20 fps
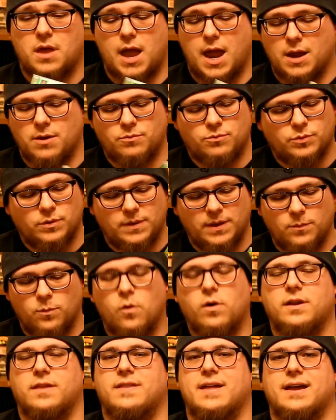I really
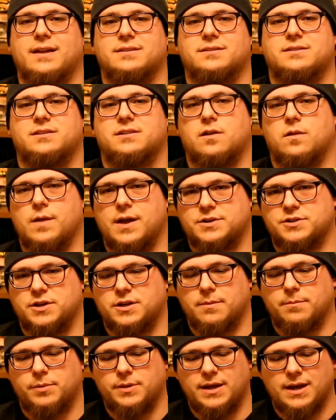wanted that collection
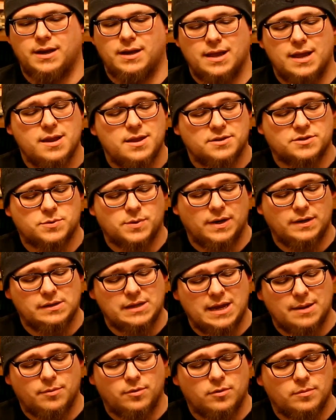complete. It is green
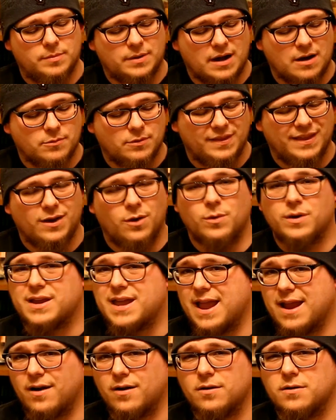label, but I really don't
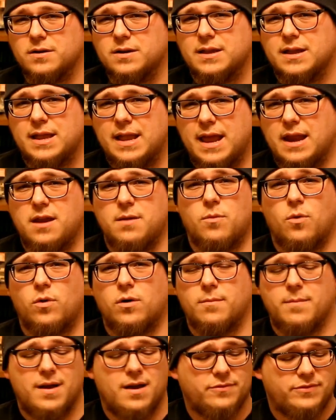care
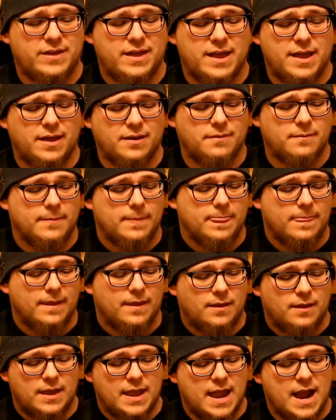anymore about that.
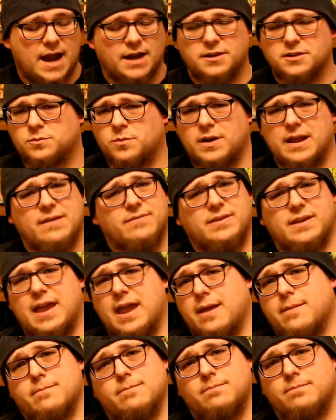I just want to have the
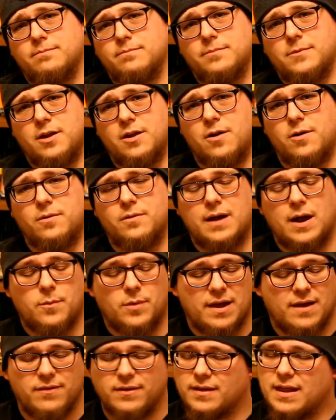game. You know, I
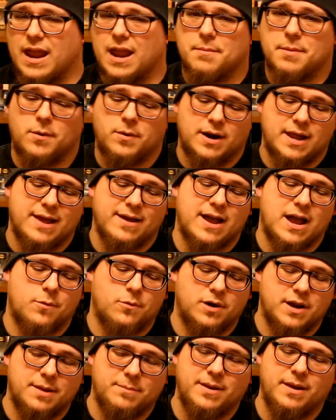want to have the game. I
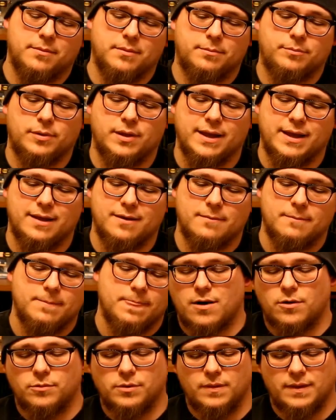want to be able to play it.
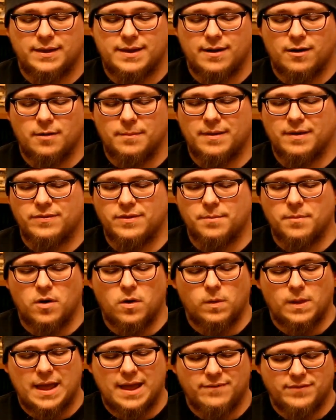I don't really care about them
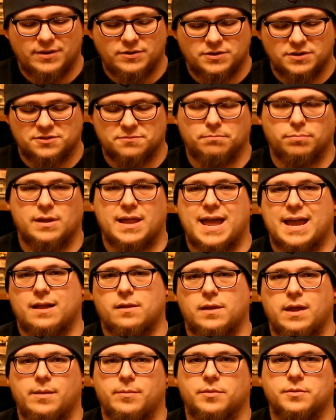all having just
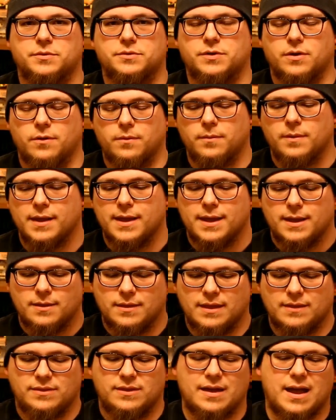black labels, so
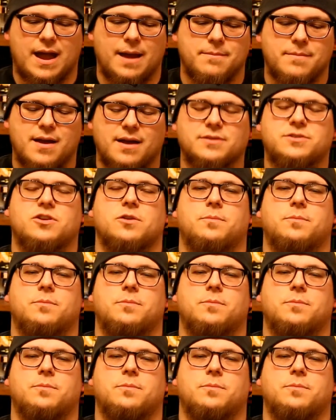I'm not